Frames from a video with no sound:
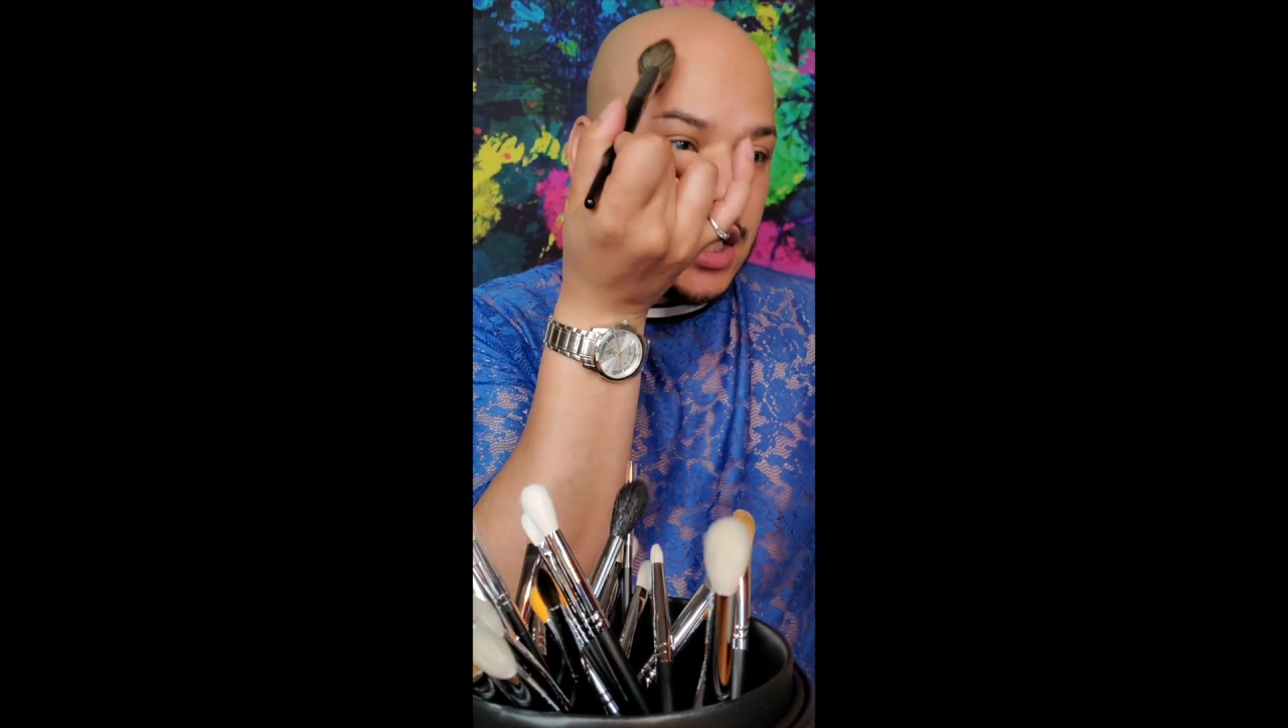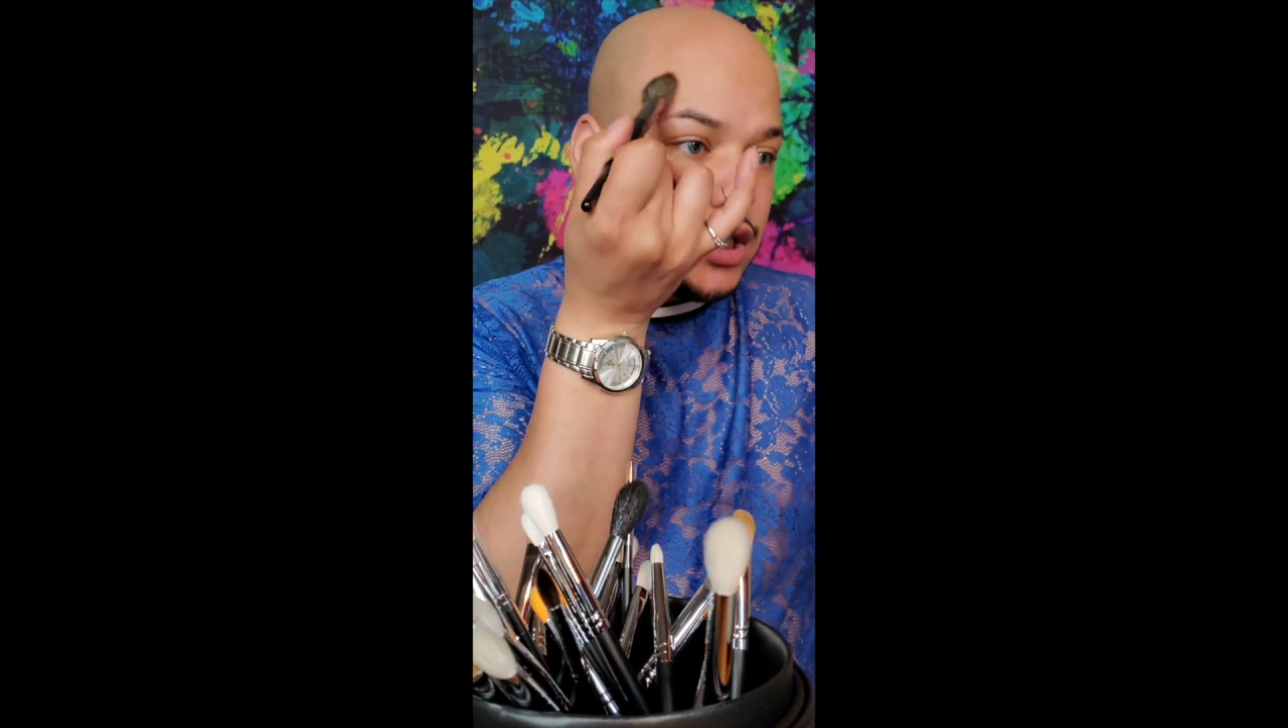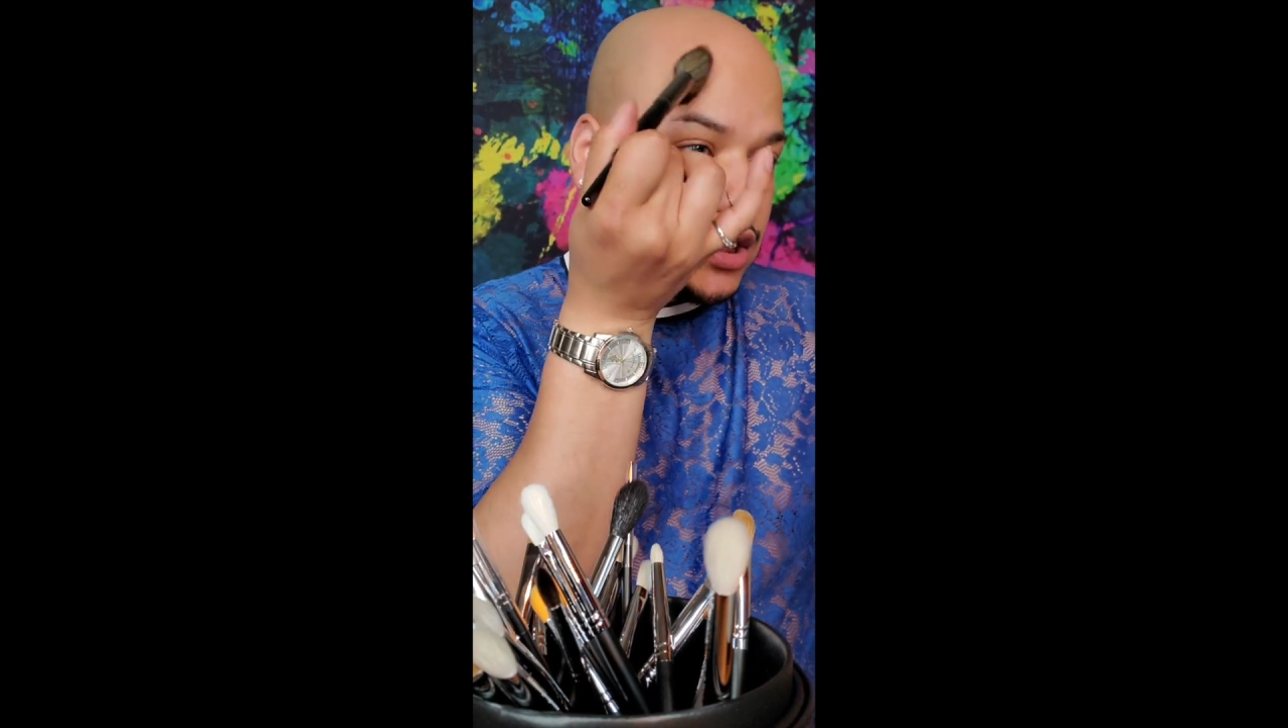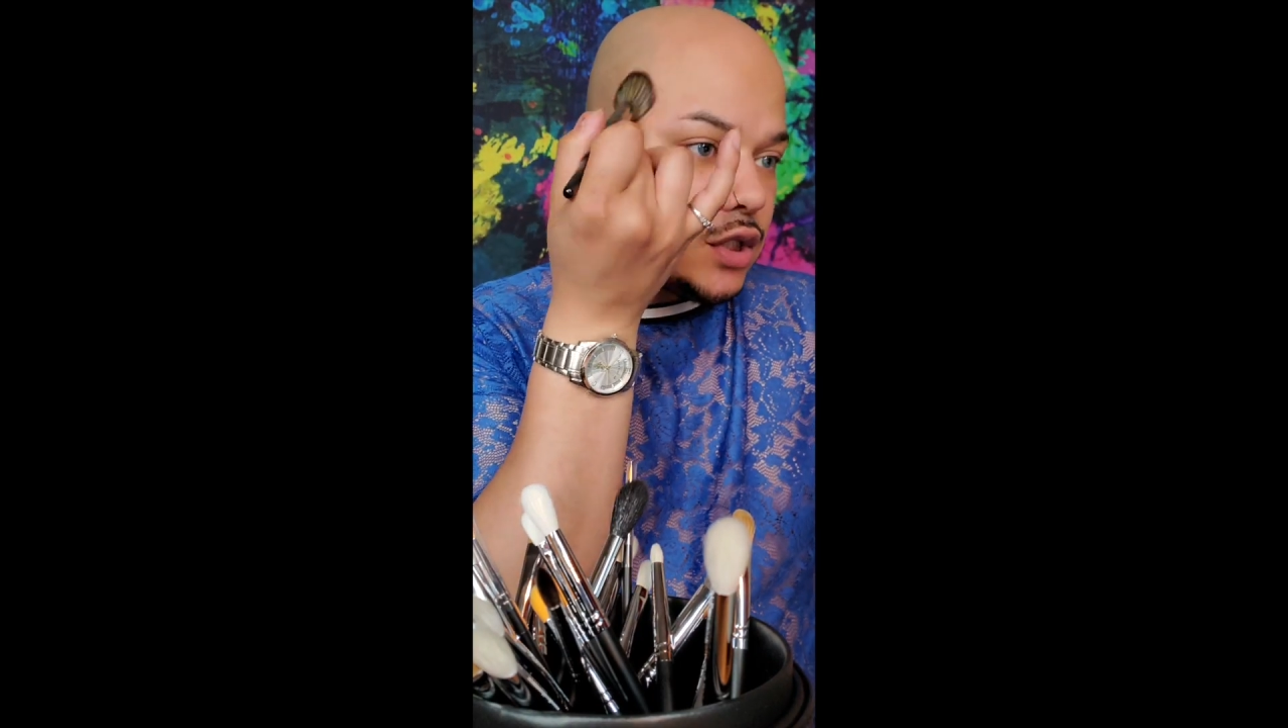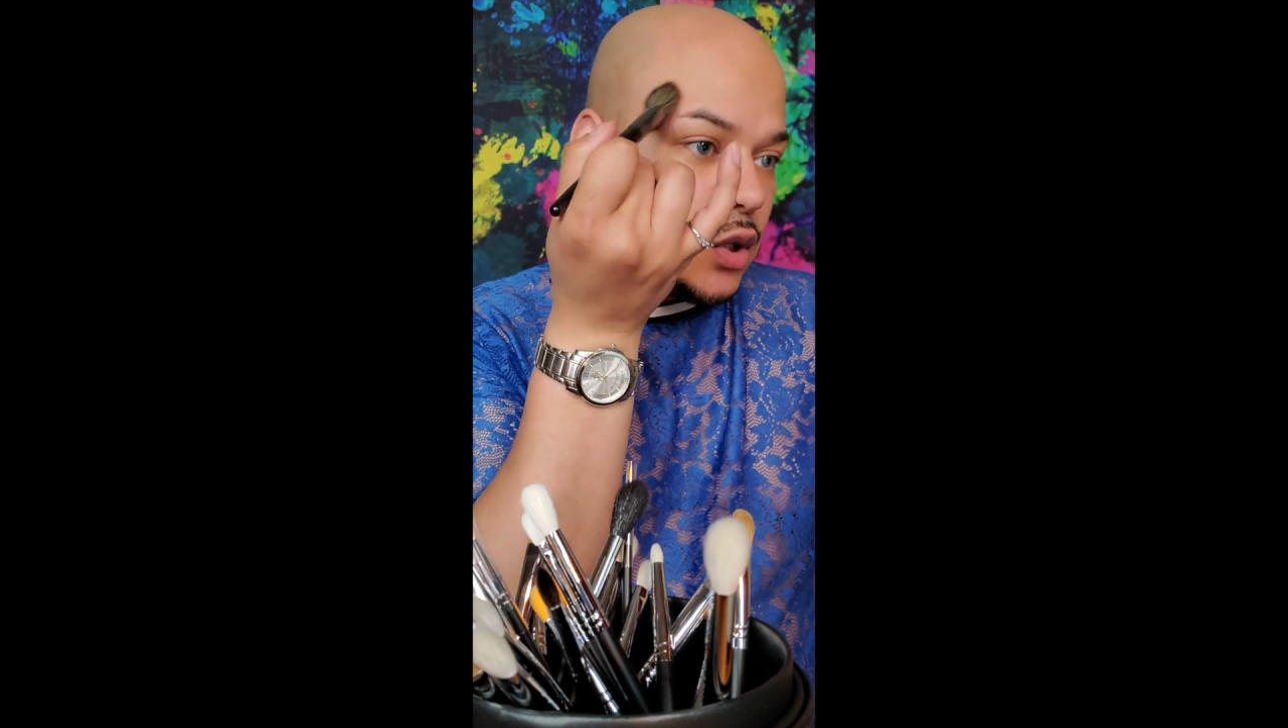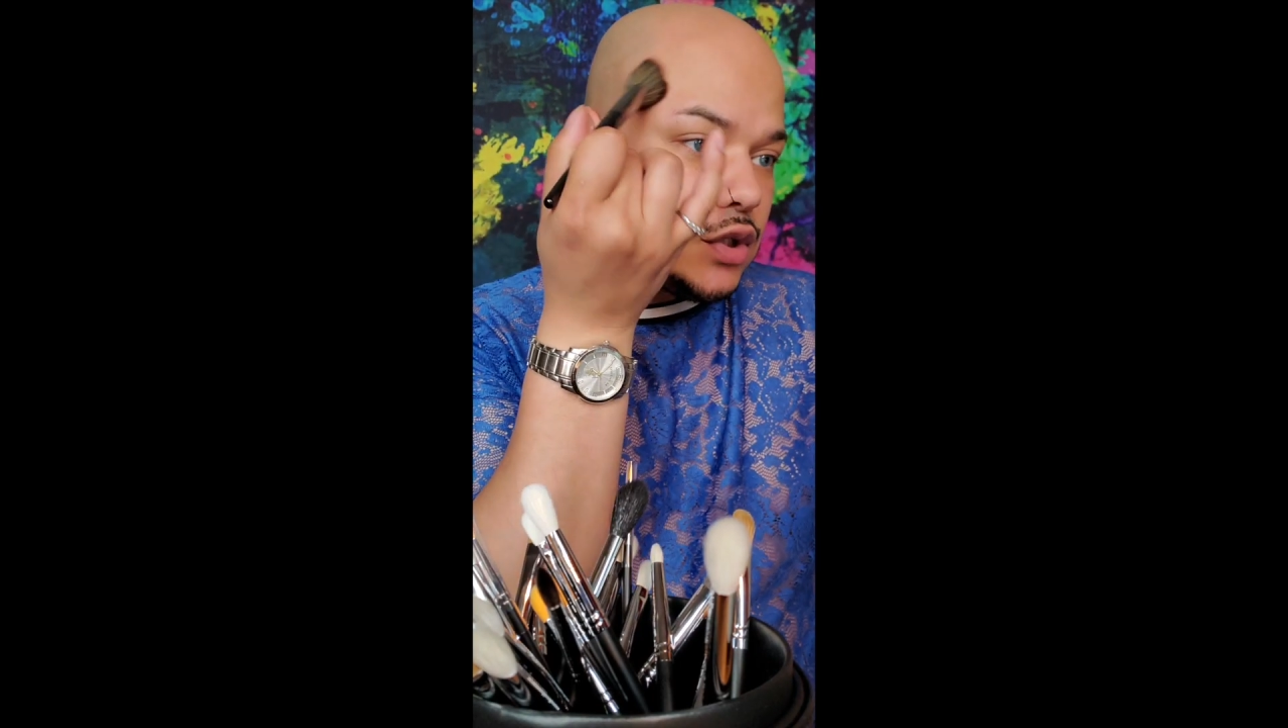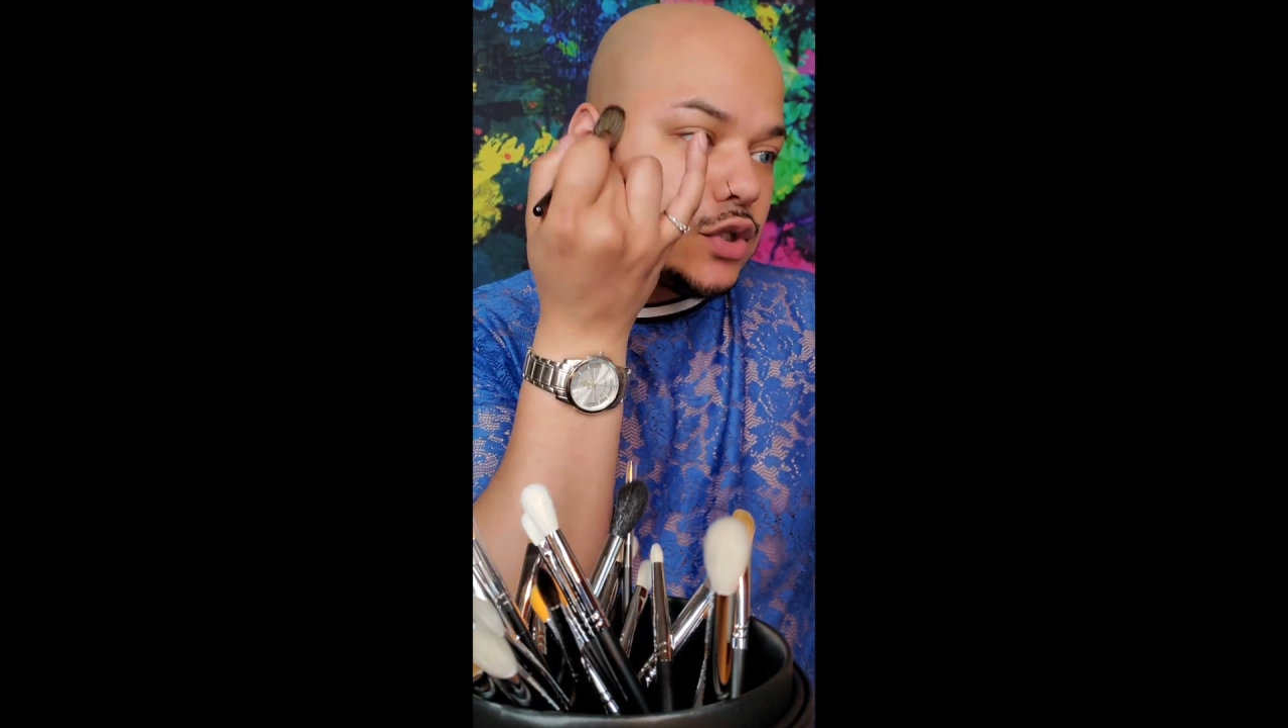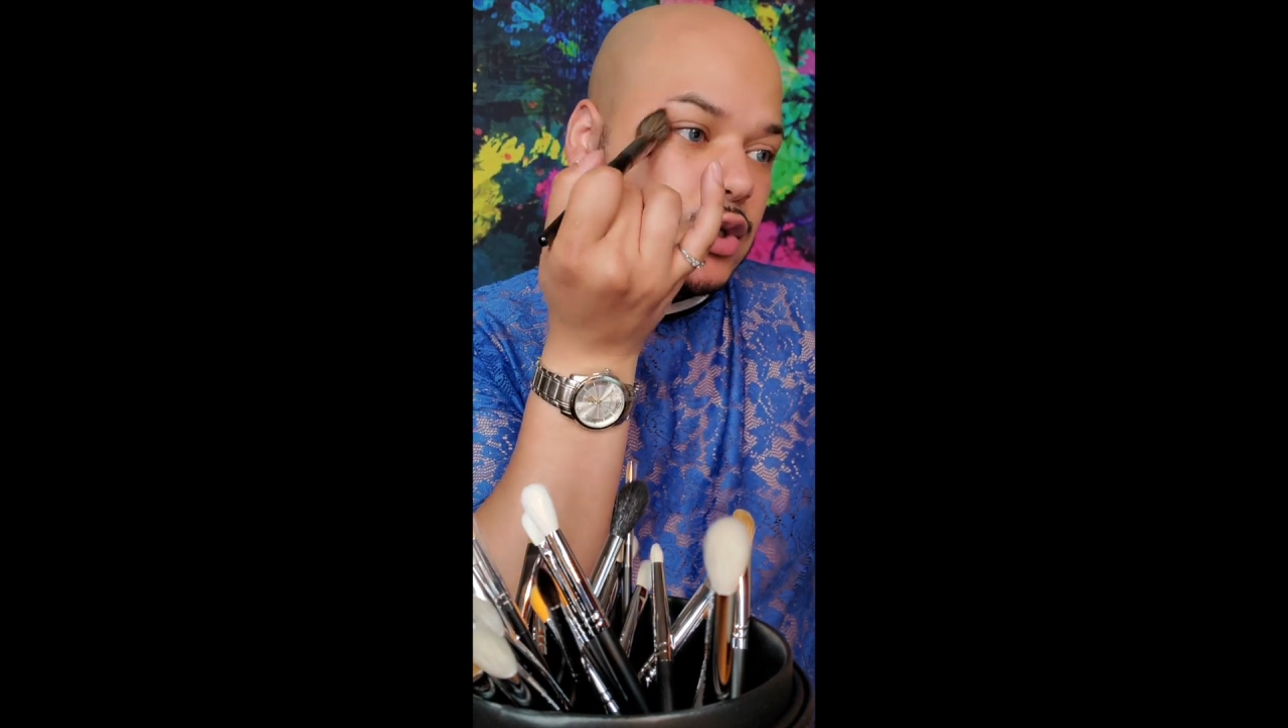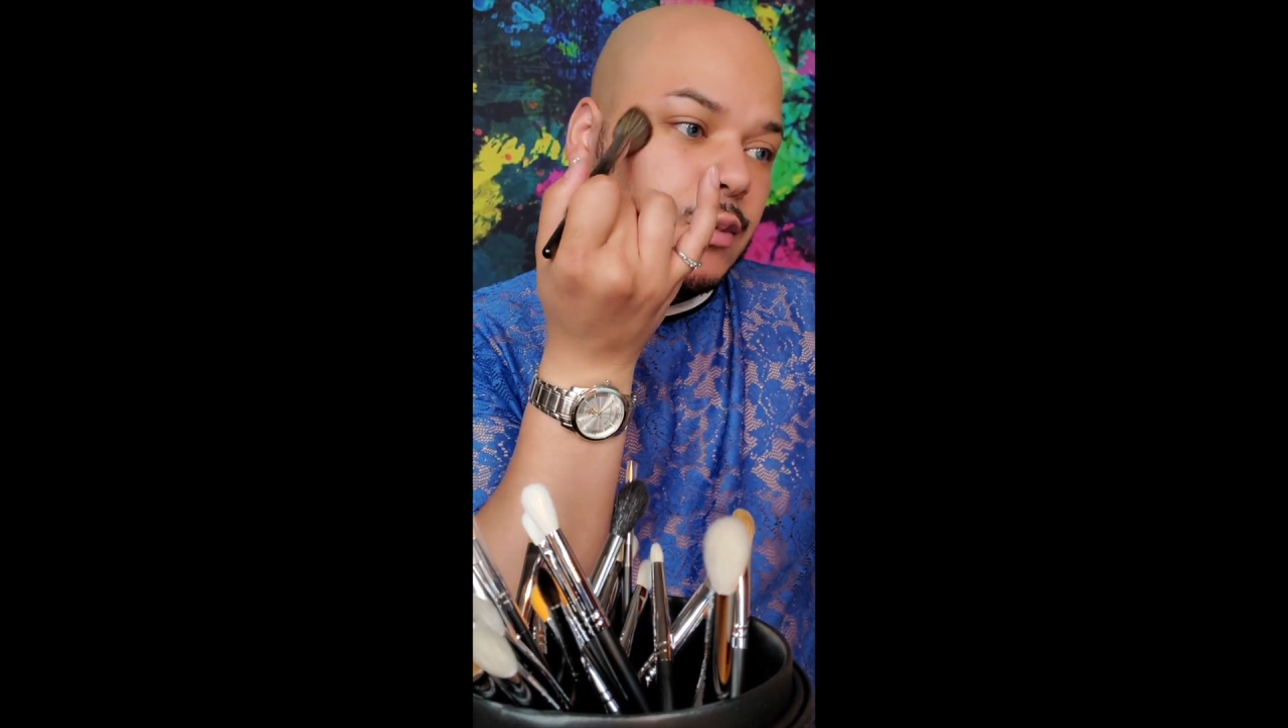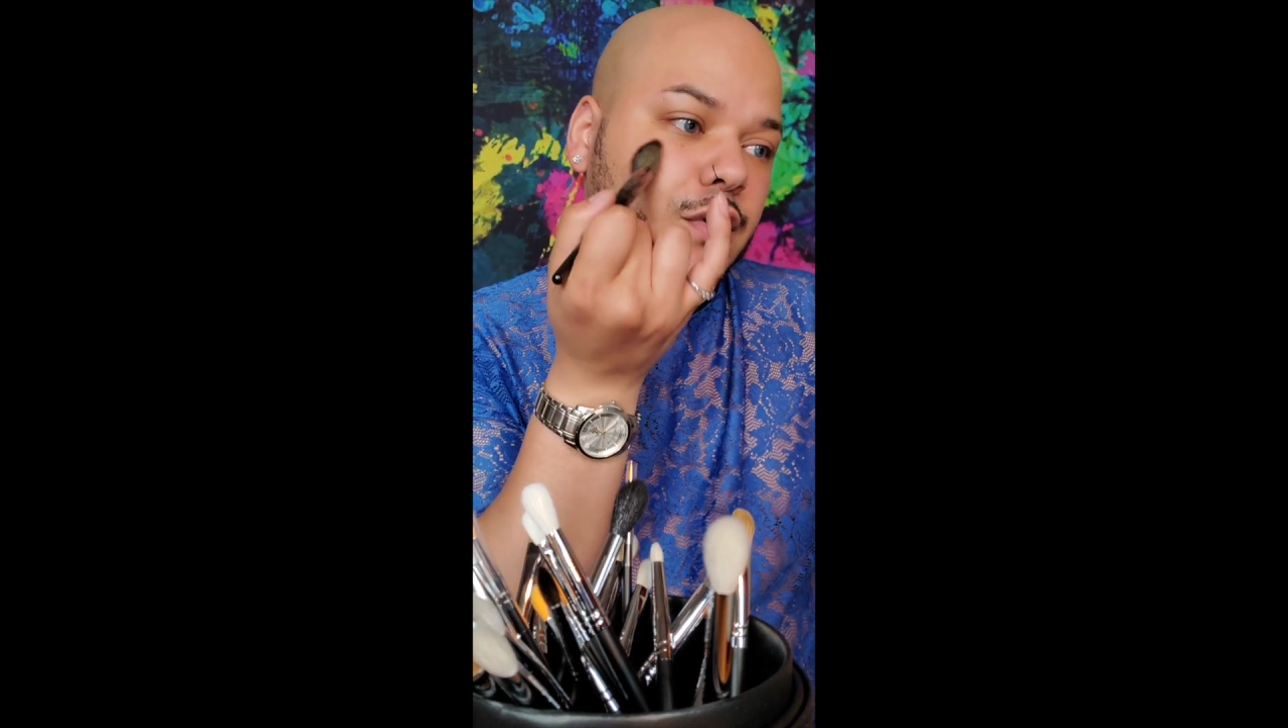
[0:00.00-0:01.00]
So
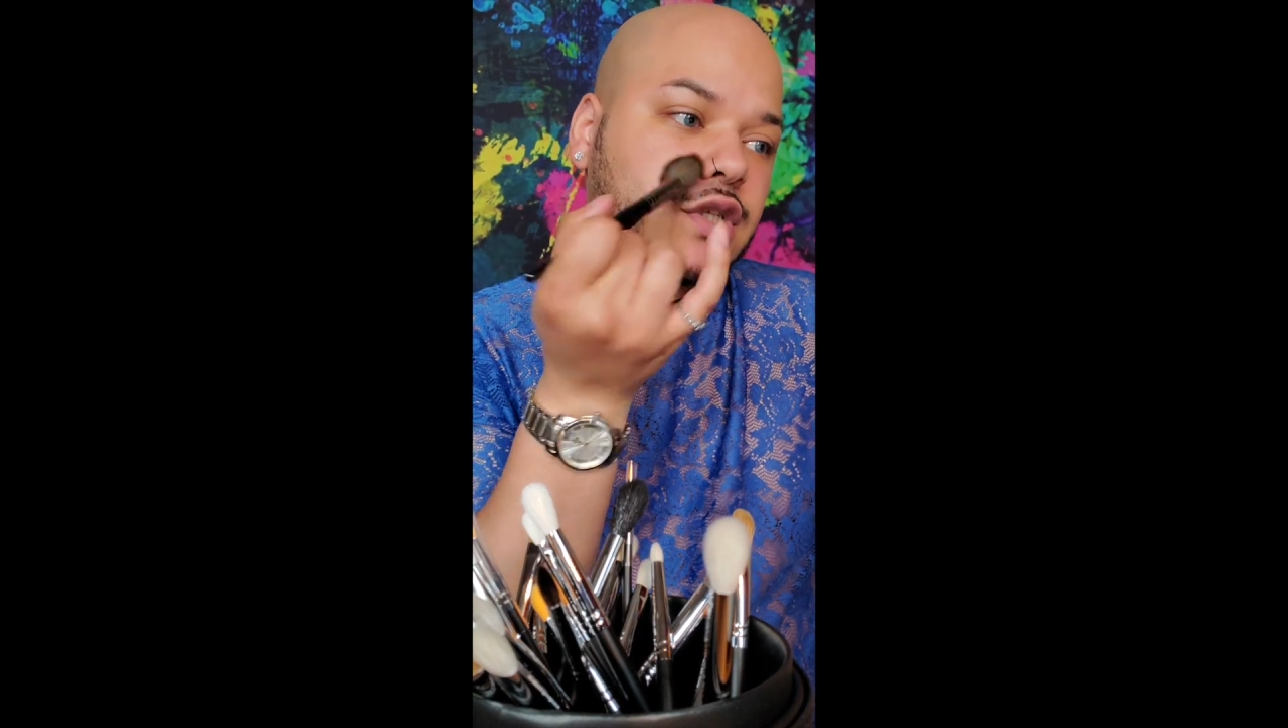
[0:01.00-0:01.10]
super